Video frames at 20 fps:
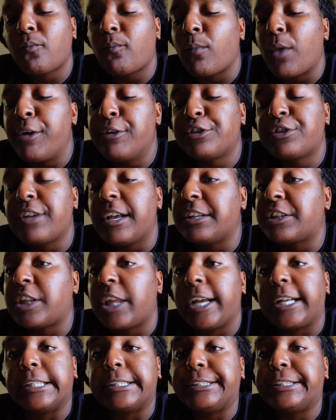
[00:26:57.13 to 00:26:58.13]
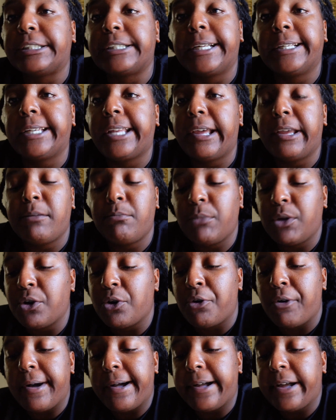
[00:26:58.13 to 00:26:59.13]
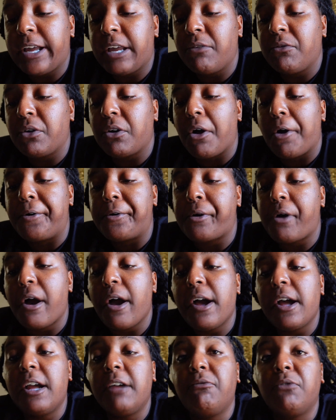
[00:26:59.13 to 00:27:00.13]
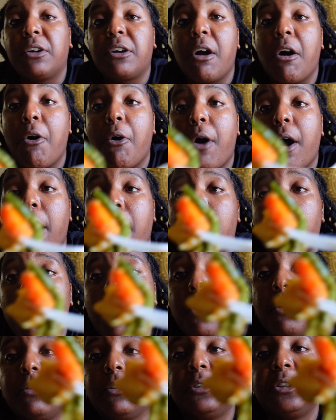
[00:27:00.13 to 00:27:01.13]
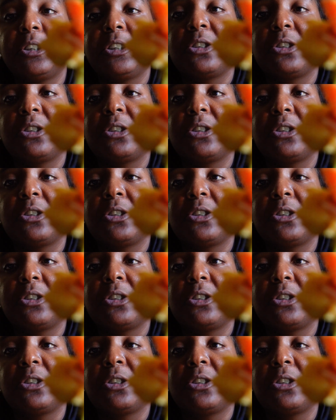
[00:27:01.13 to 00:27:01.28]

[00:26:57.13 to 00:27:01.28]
this tastes like a sunday meal i ain't even gonna i ain't even gonna look